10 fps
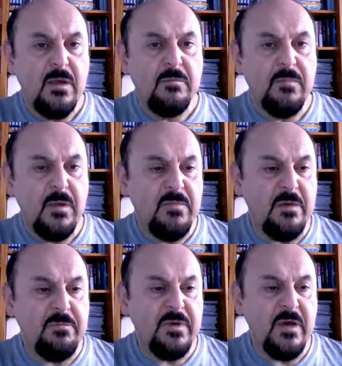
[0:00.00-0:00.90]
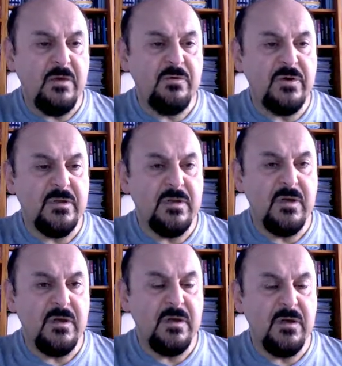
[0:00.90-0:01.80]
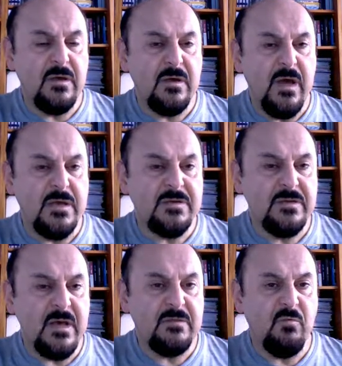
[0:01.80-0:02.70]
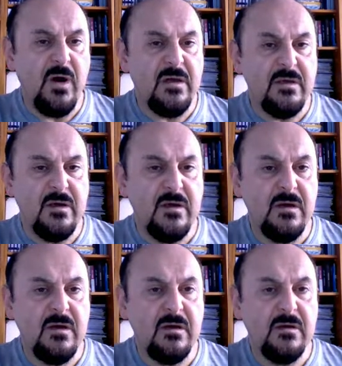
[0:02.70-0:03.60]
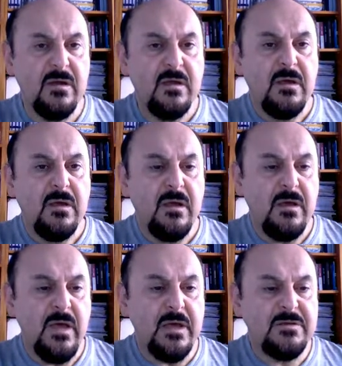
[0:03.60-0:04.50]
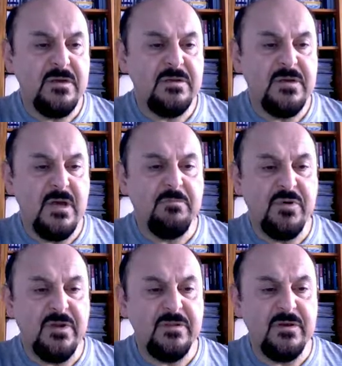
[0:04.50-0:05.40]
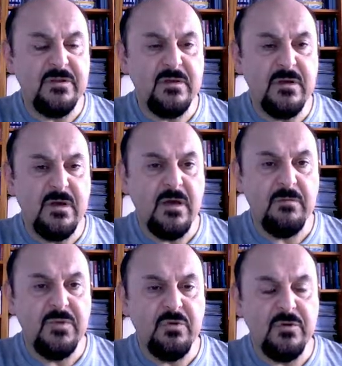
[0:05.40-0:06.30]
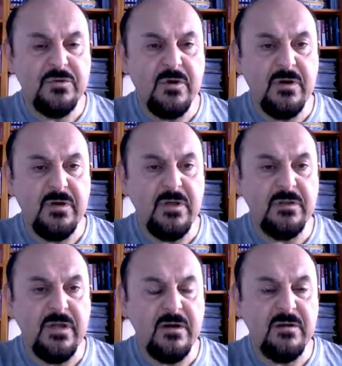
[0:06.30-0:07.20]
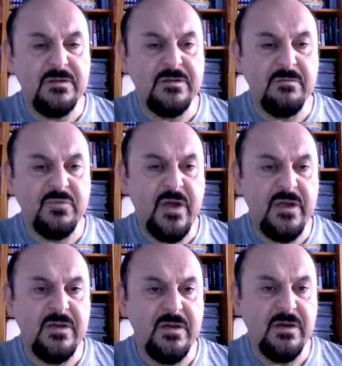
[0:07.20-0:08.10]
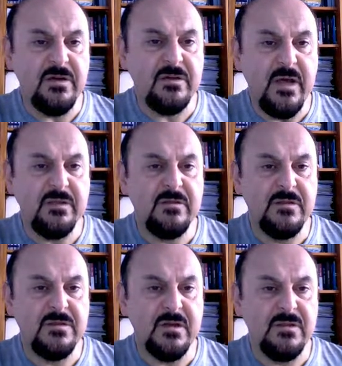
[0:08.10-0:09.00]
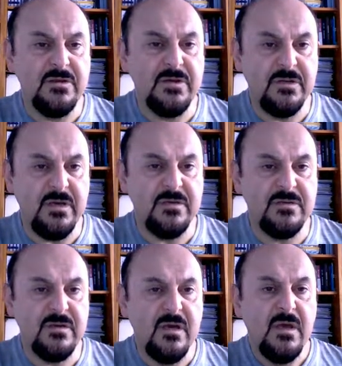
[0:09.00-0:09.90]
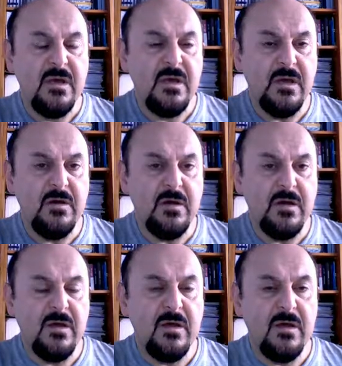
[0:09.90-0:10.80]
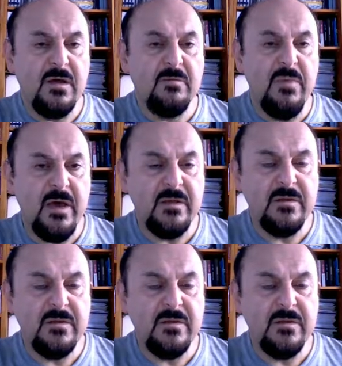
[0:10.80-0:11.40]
maybe you can ask that why x is printed, because there is a break here and this condition is met.